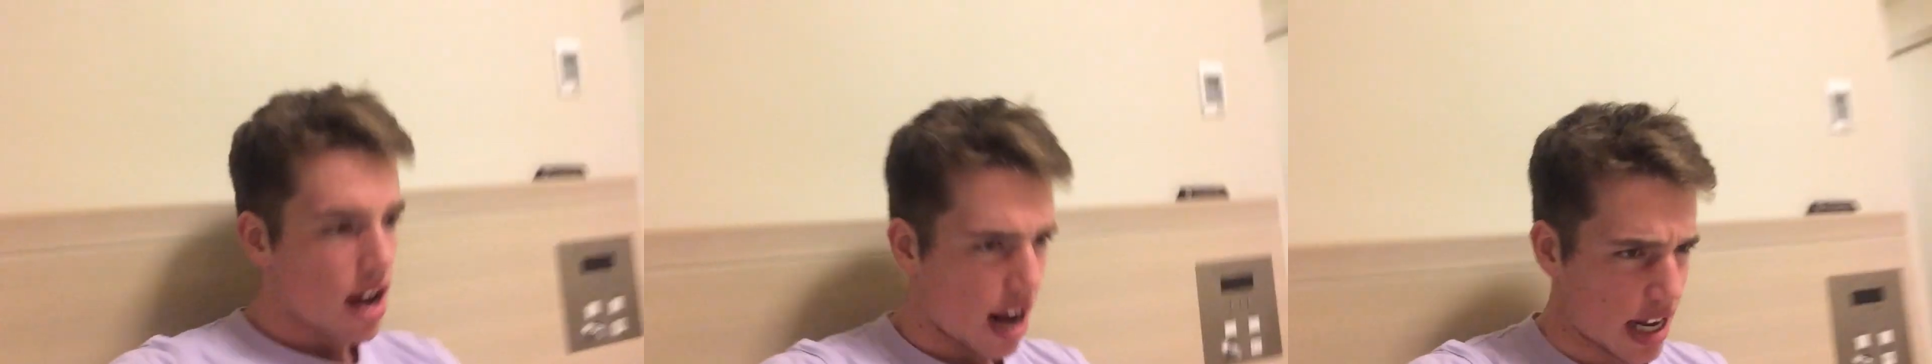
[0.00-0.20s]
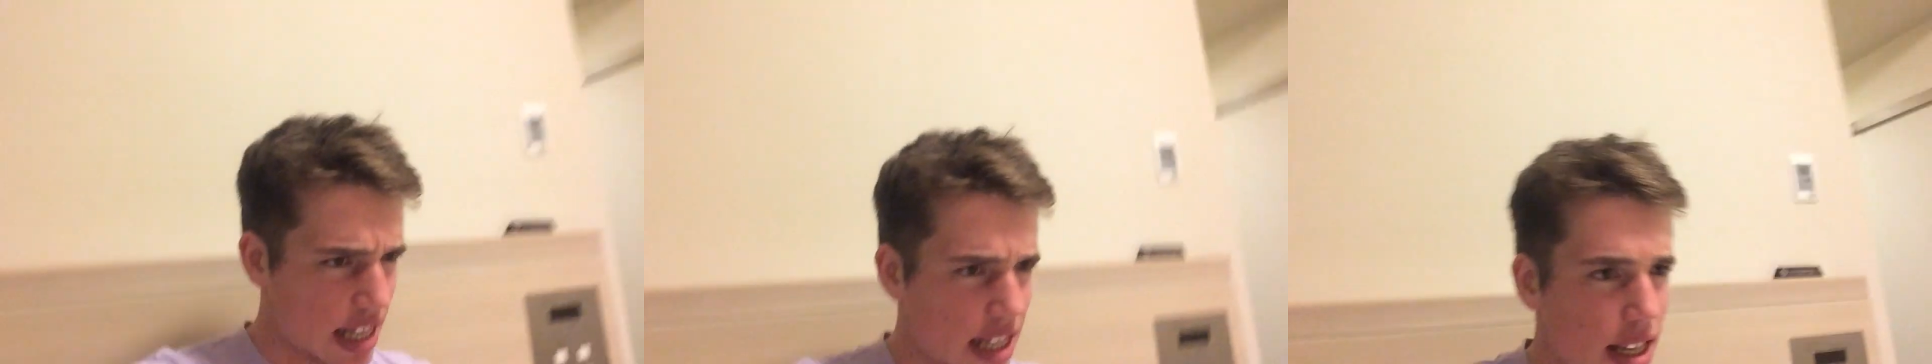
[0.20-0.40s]

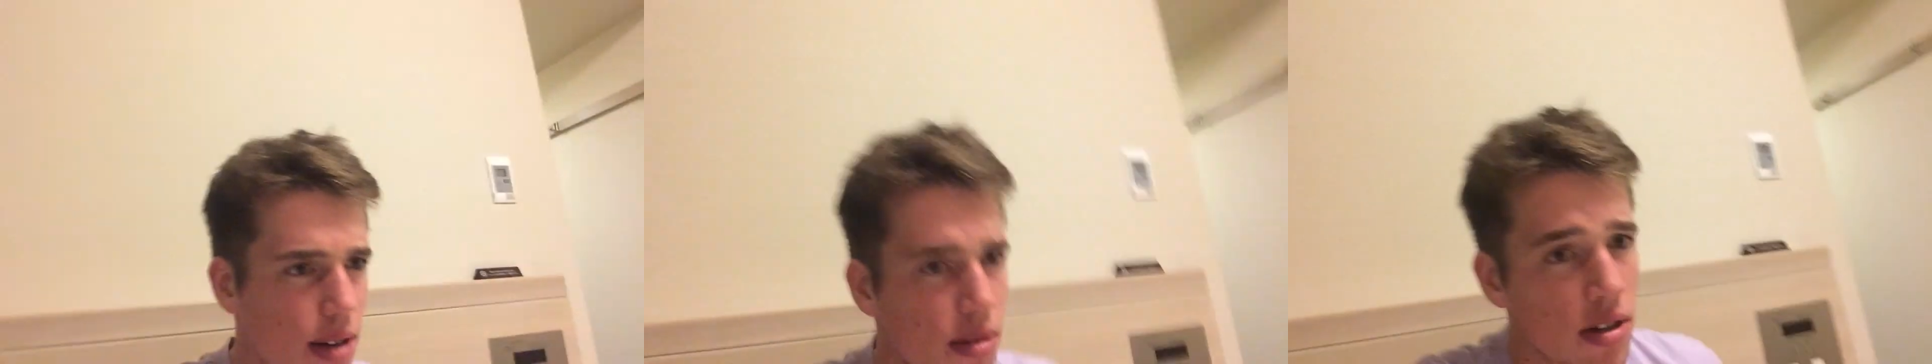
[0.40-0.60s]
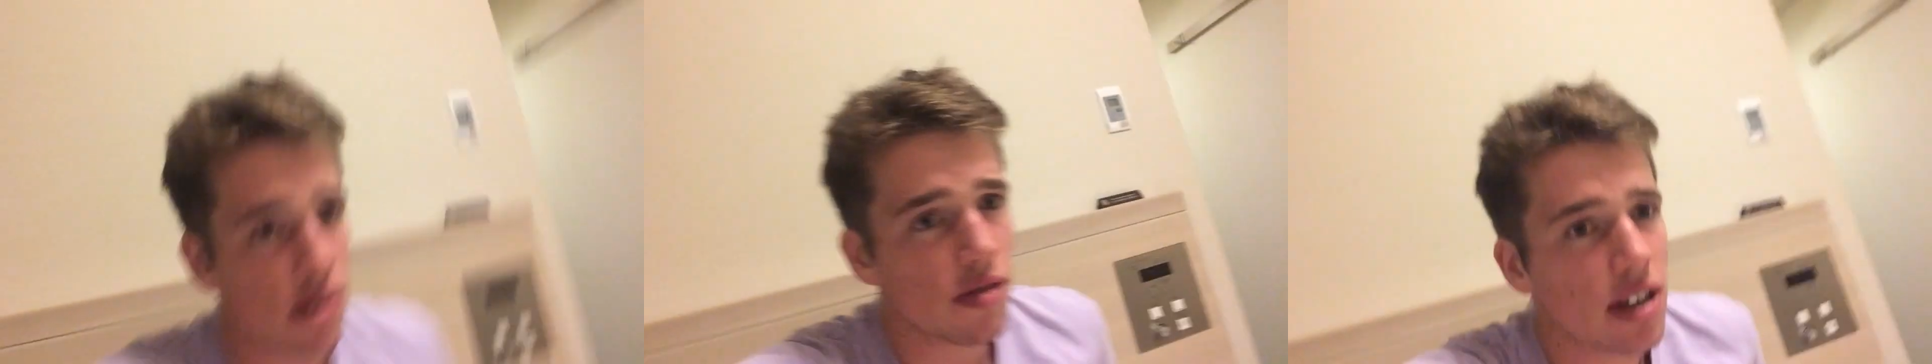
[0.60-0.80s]
And I think that
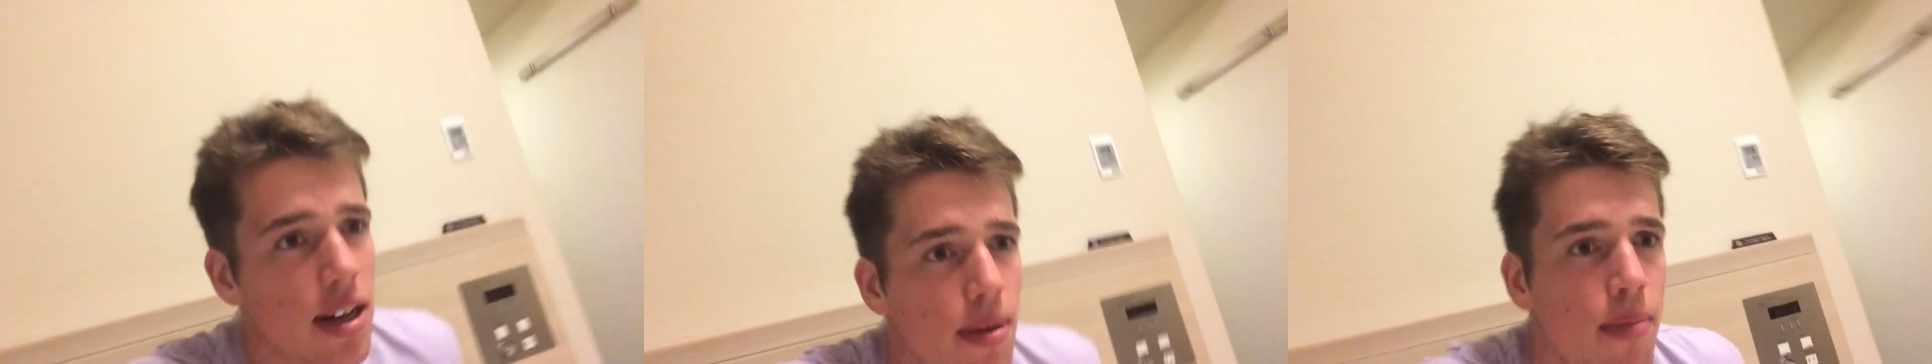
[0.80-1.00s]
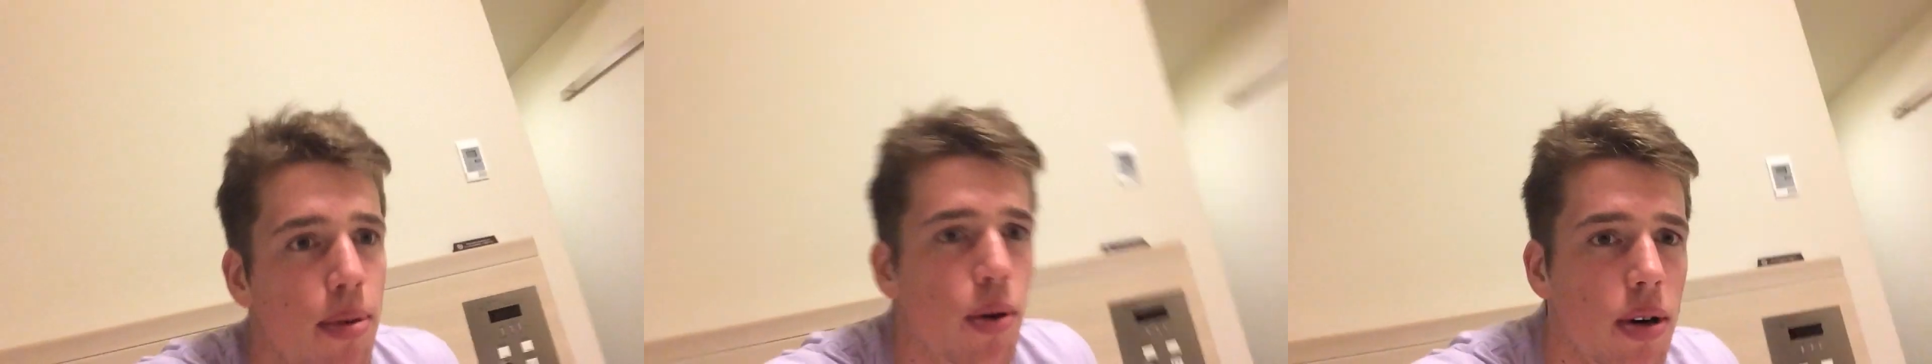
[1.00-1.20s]
was a
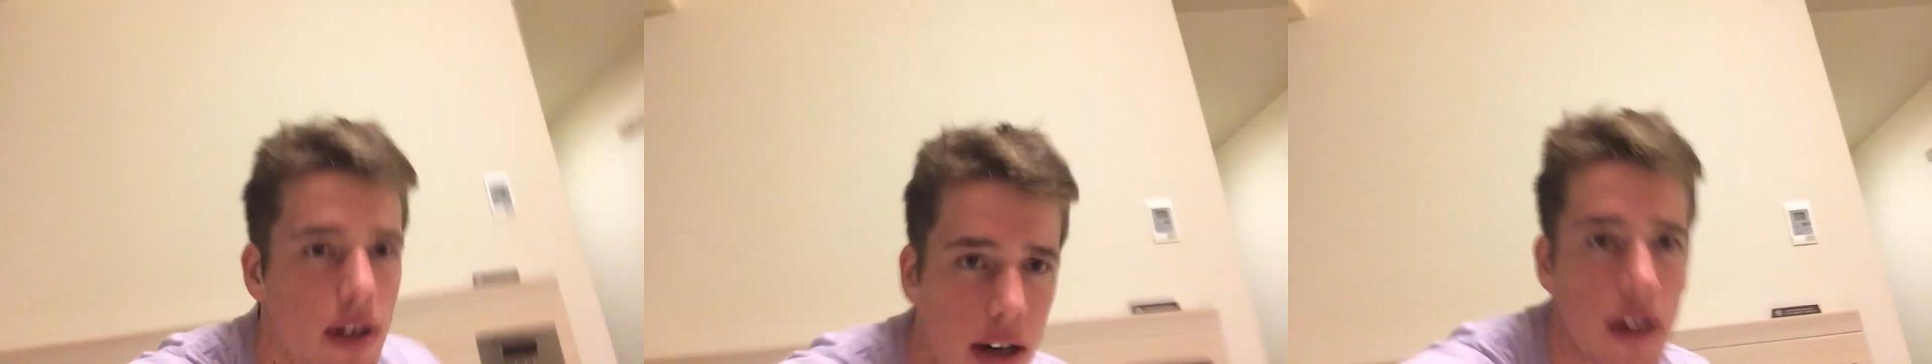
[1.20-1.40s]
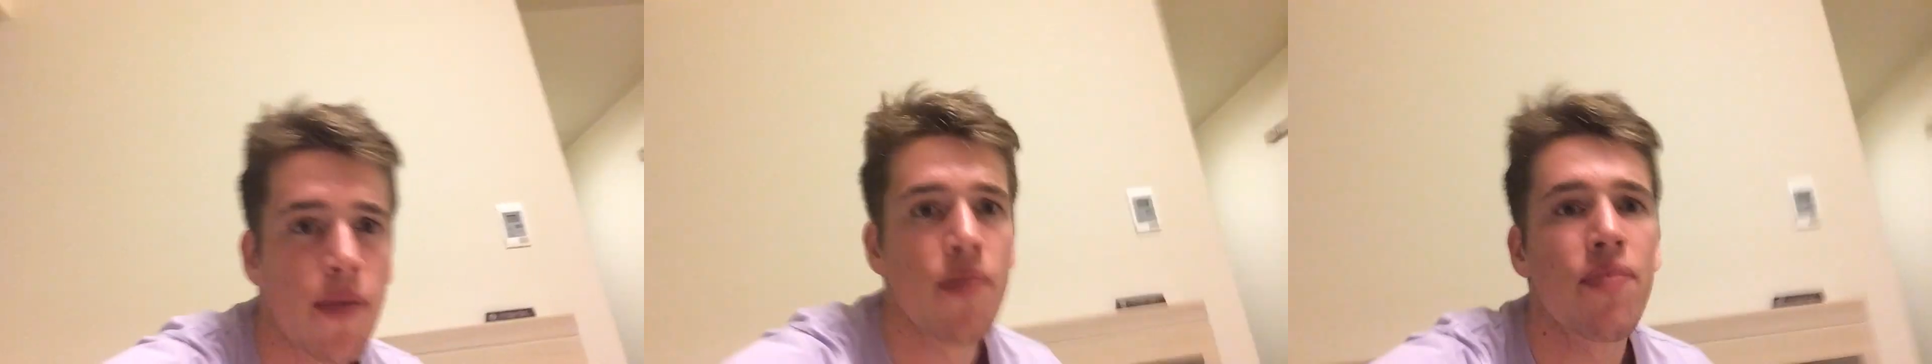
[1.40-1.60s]
really
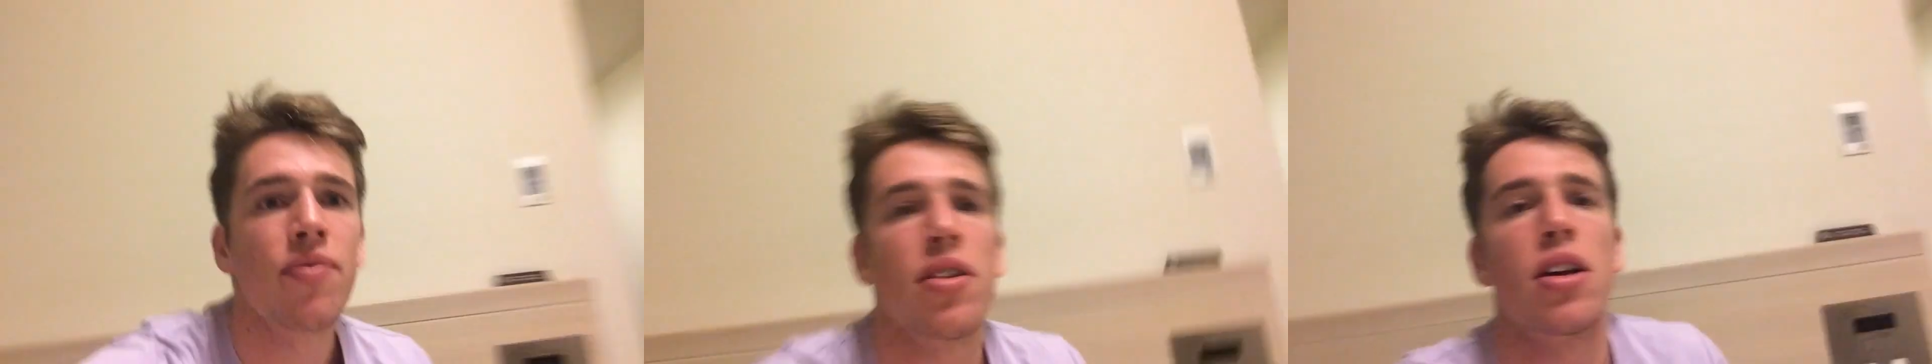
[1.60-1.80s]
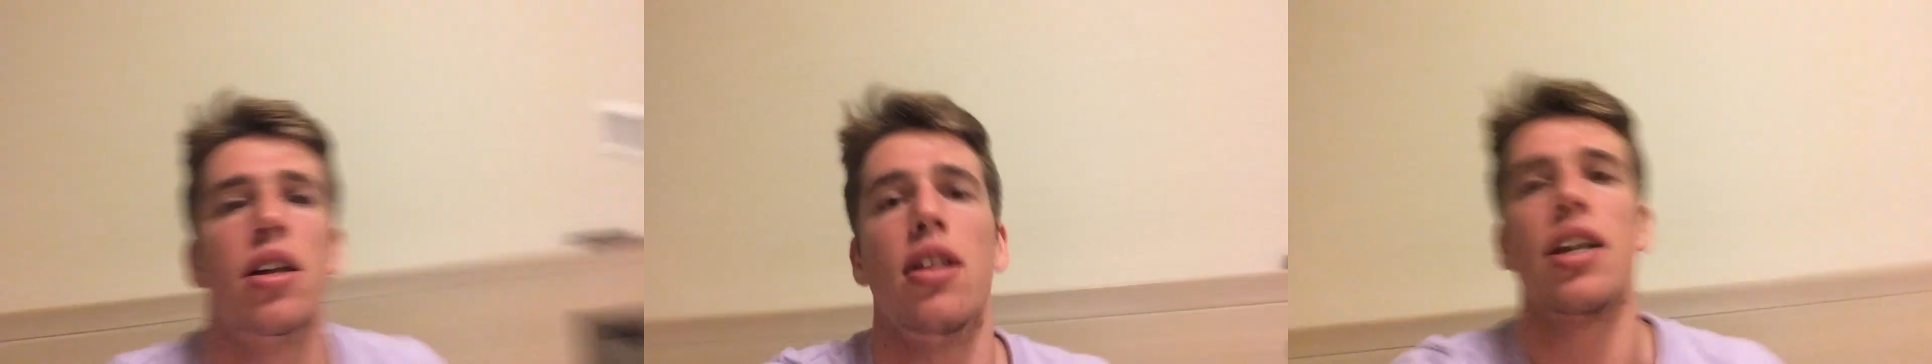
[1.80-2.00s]
important
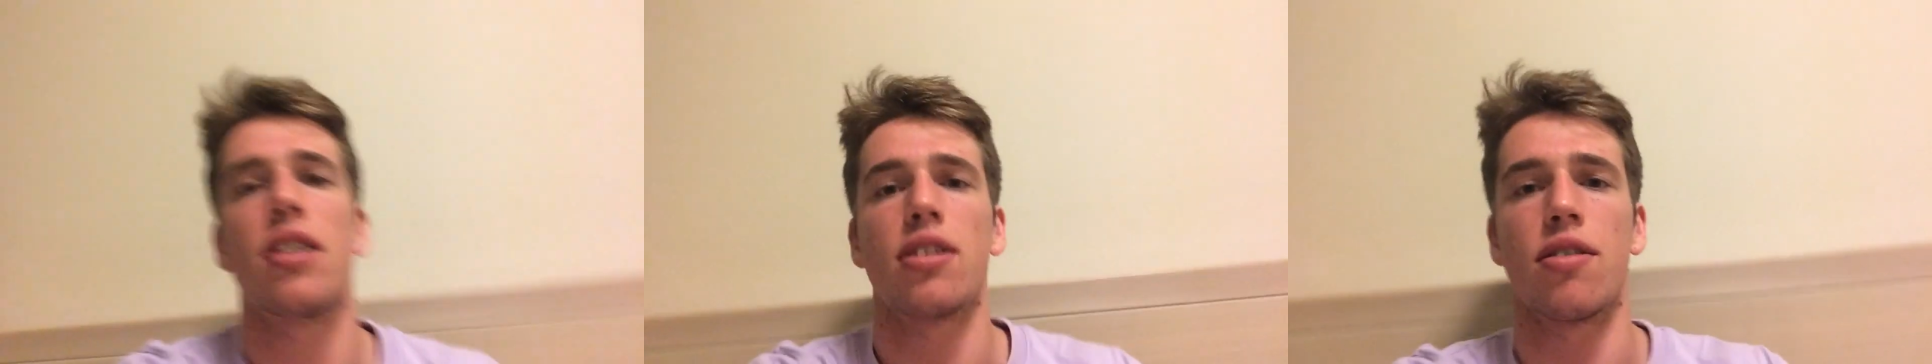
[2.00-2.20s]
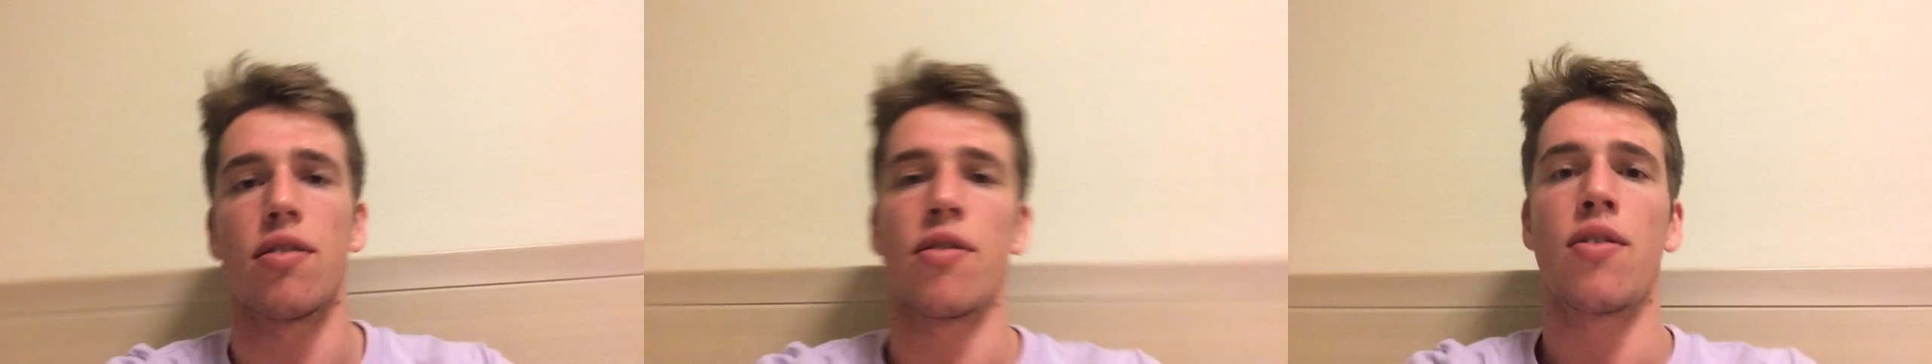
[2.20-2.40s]

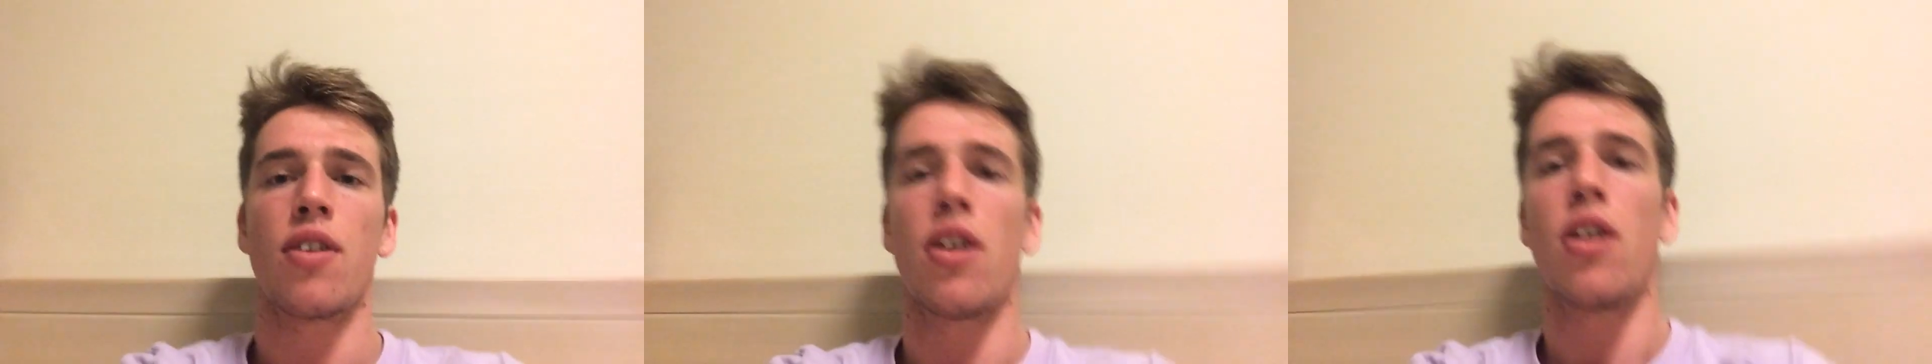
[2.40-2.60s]
lesson